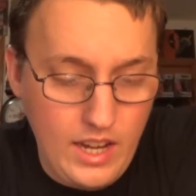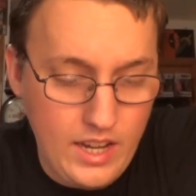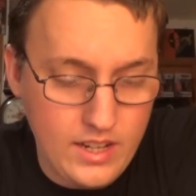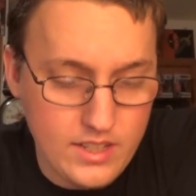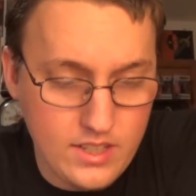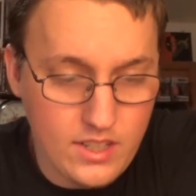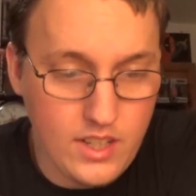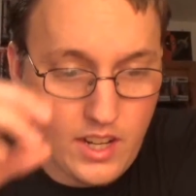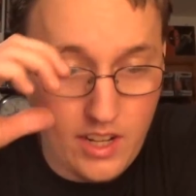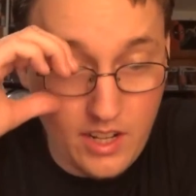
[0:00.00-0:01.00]
and it's
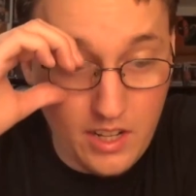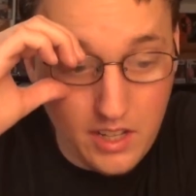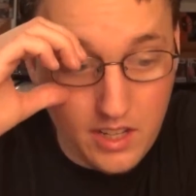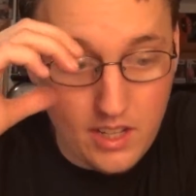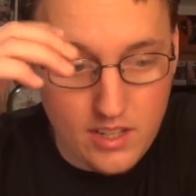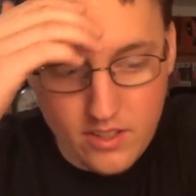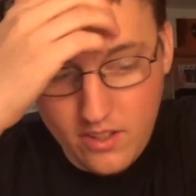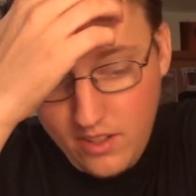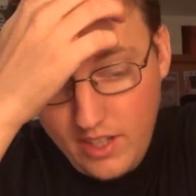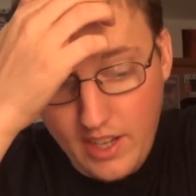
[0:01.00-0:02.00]
like
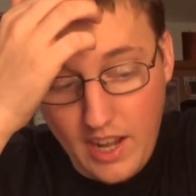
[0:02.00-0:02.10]
they're like